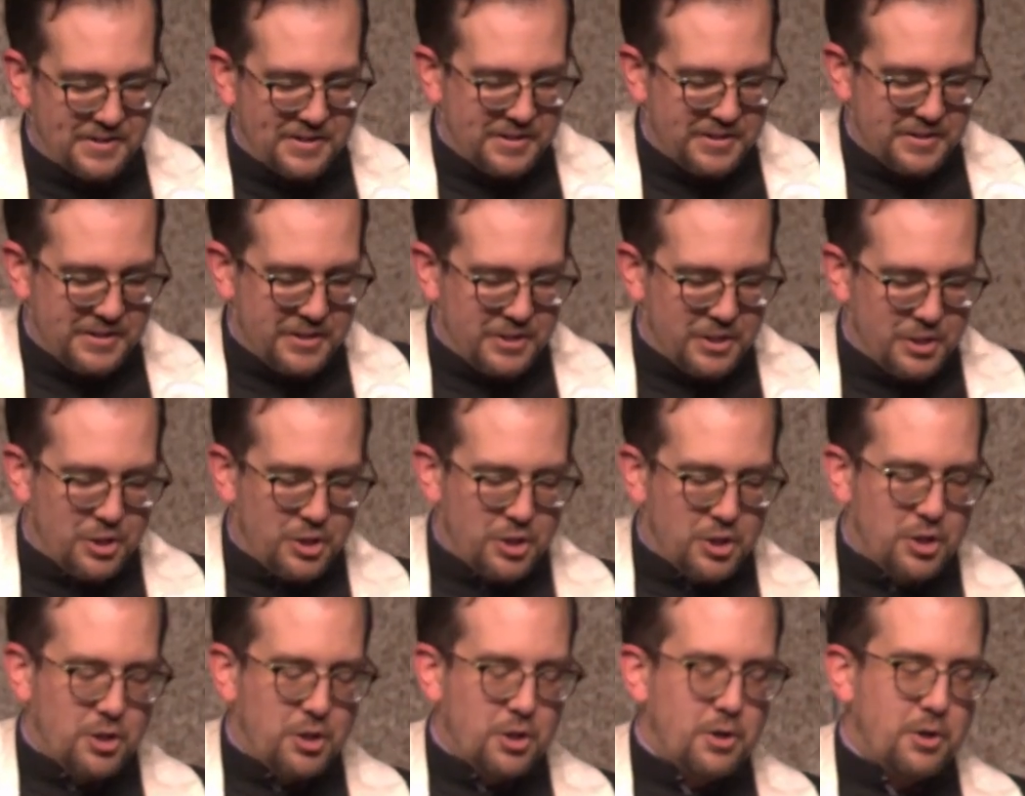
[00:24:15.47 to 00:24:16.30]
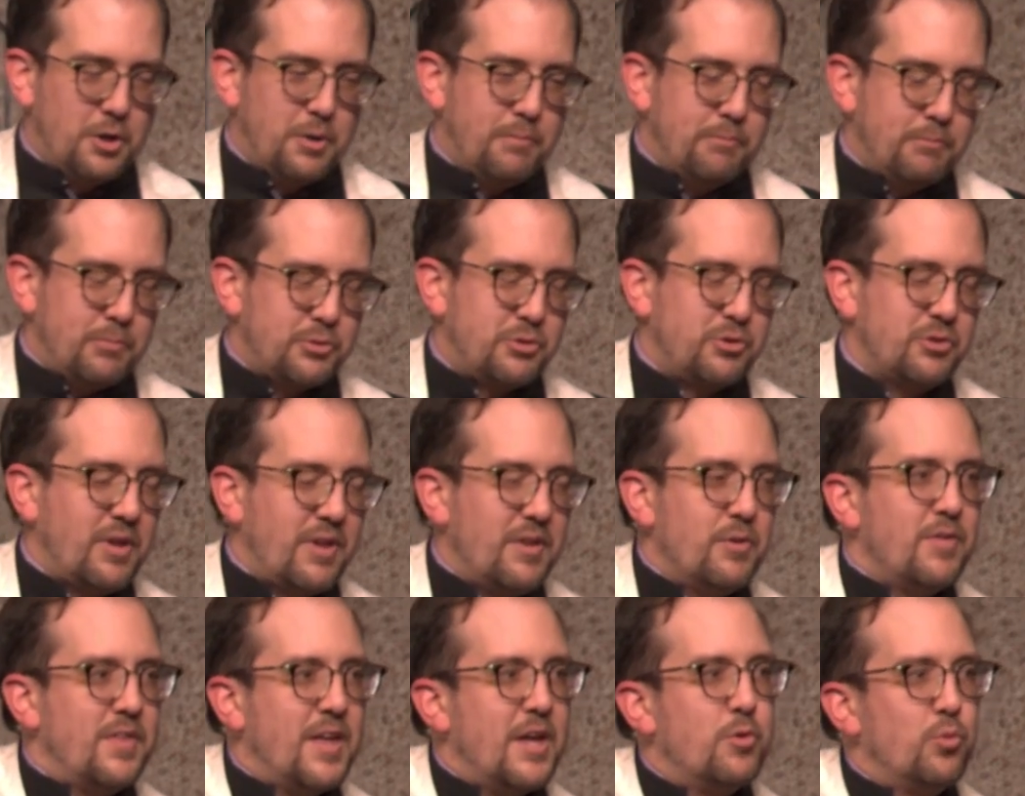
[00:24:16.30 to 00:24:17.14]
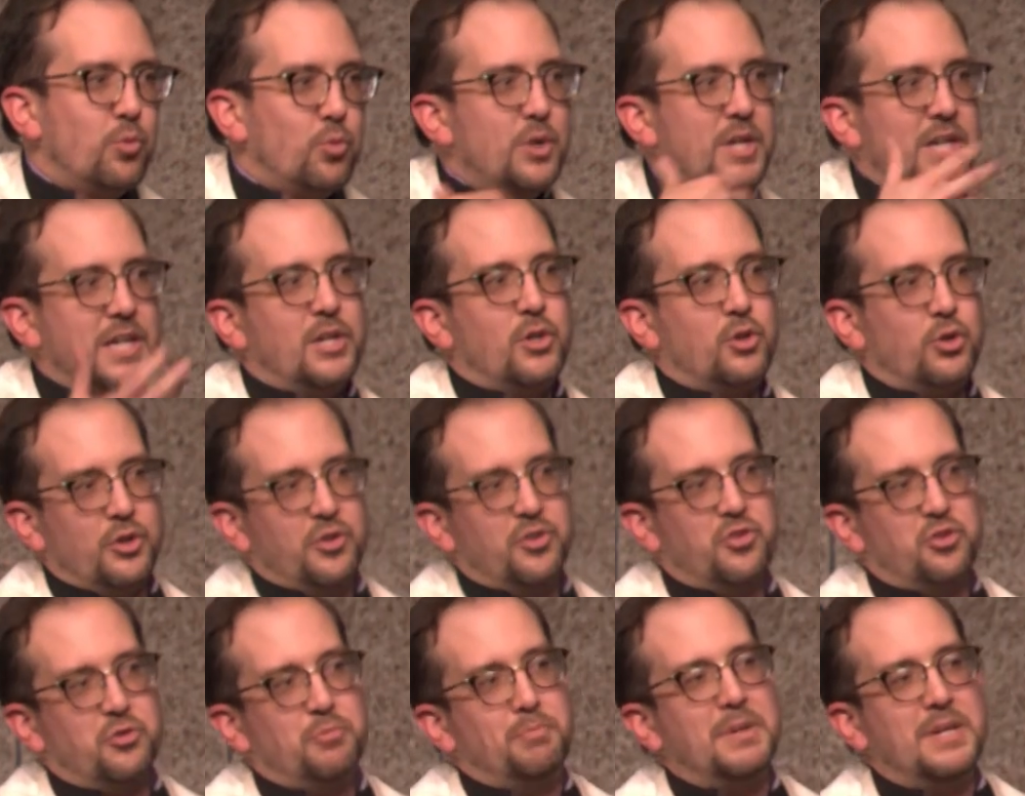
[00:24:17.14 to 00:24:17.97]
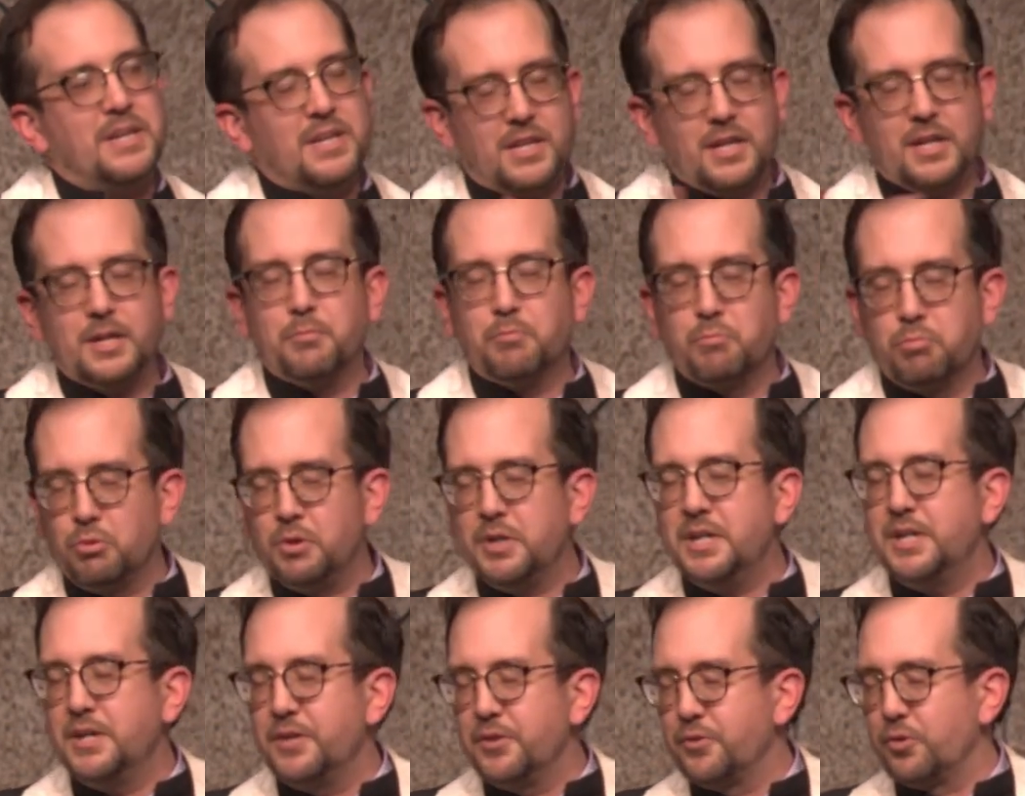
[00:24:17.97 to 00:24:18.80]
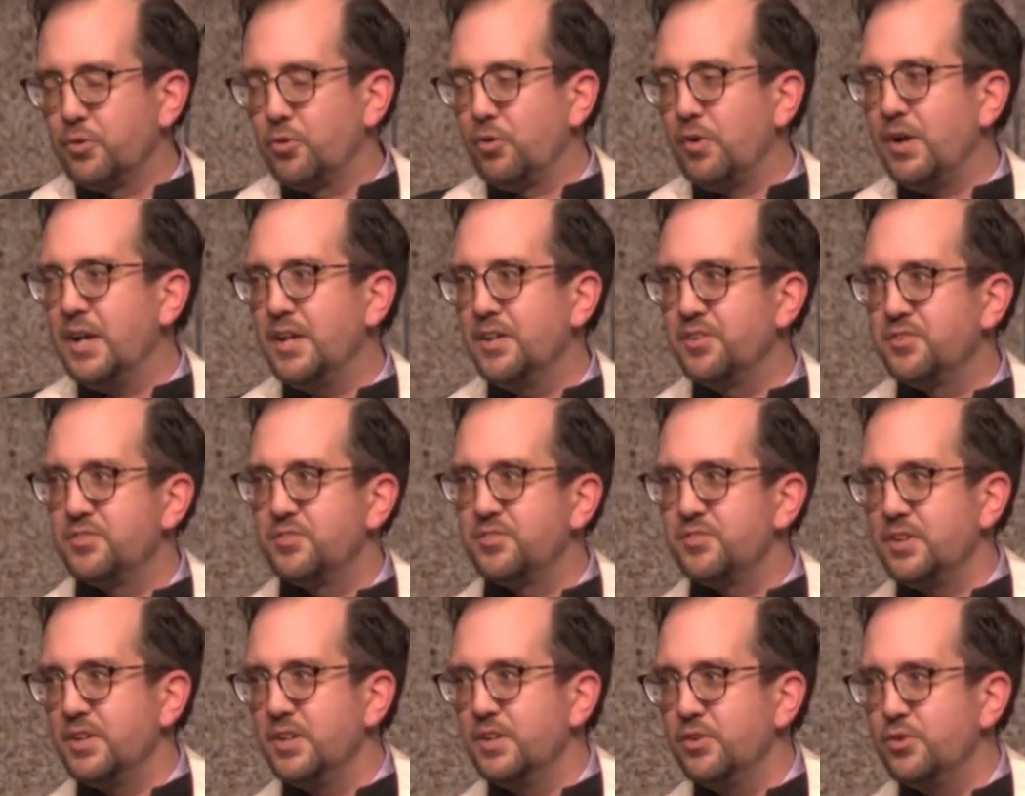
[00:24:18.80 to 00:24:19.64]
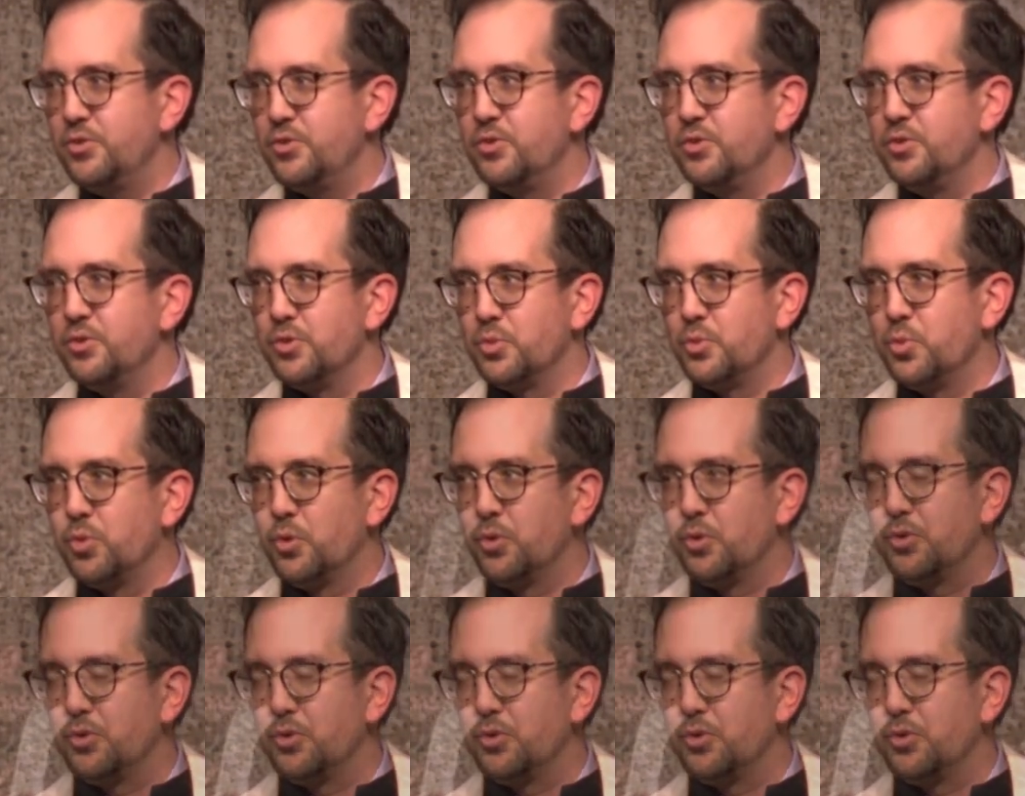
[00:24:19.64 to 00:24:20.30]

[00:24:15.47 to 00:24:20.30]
but so that then we could speak and breathe grace into the world